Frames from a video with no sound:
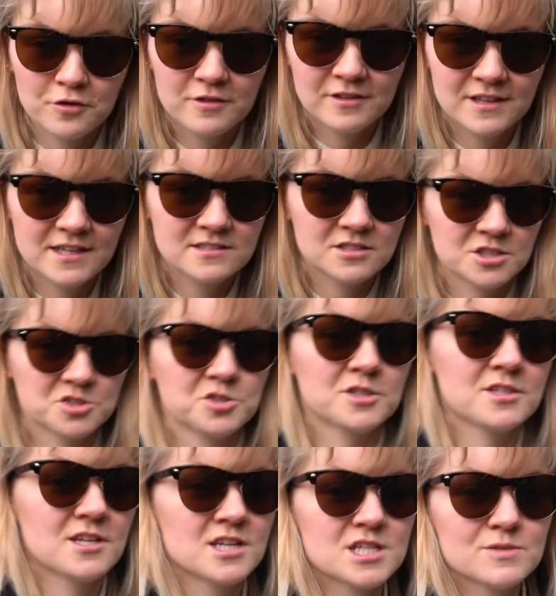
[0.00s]
the Lake
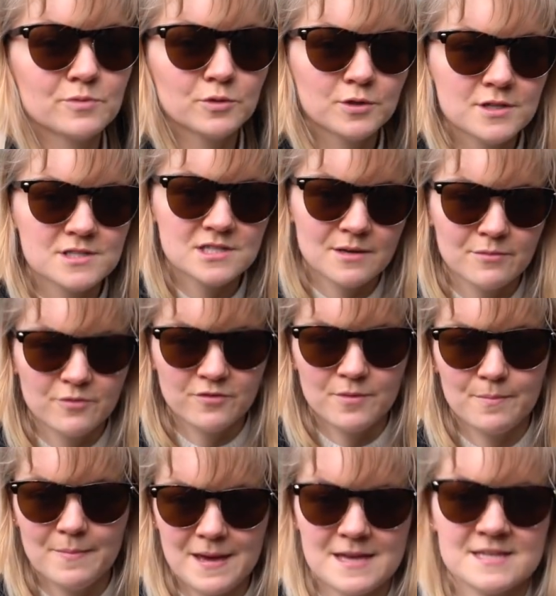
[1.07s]
District and exploring some of the
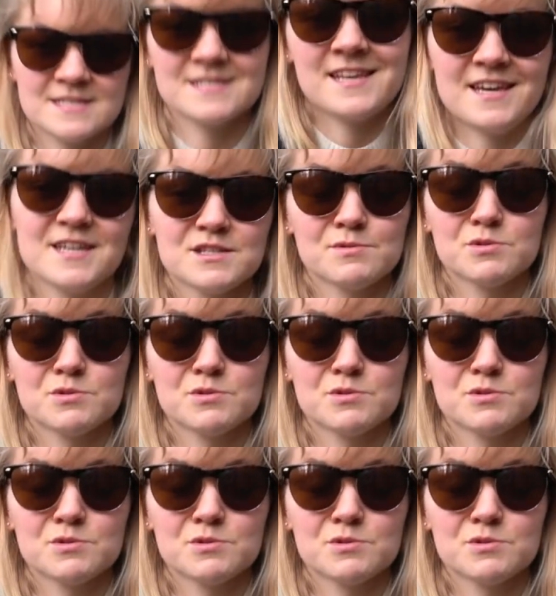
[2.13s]
best sites,